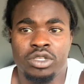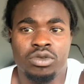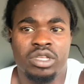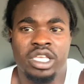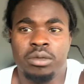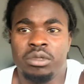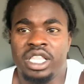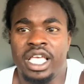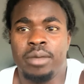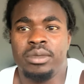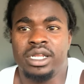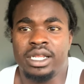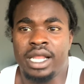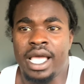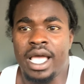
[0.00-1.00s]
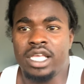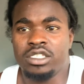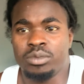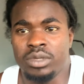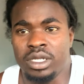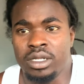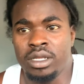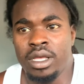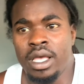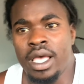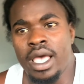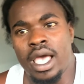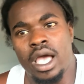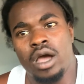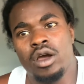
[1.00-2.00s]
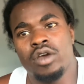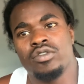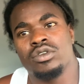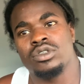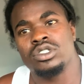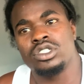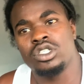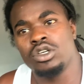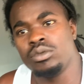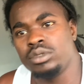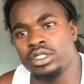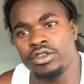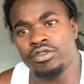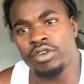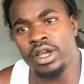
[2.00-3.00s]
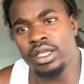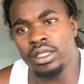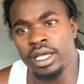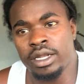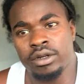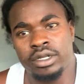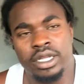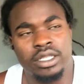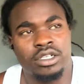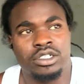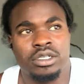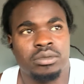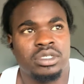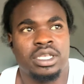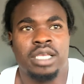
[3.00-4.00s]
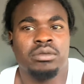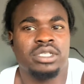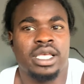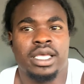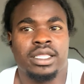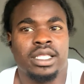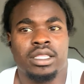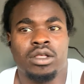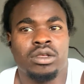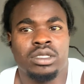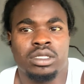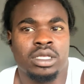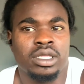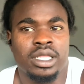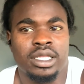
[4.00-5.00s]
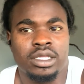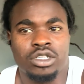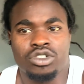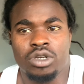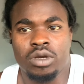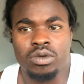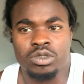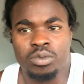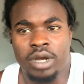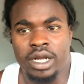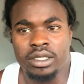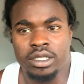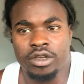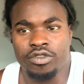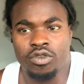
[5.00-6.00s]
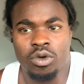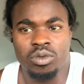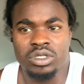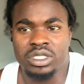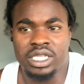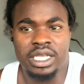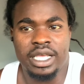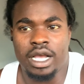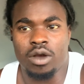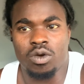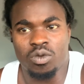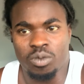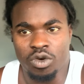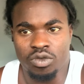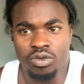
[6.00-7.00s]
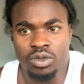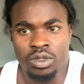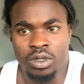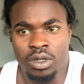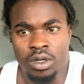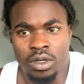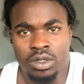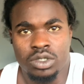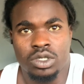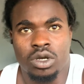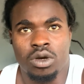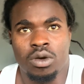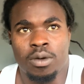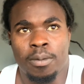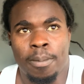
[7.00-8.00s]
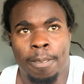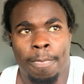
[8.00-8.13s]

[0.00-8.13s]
and you keep claiming it has been. However, Stoops, the freightliner dealership, keeps saying that the only thing that the truck was brought in there for was decal removal. So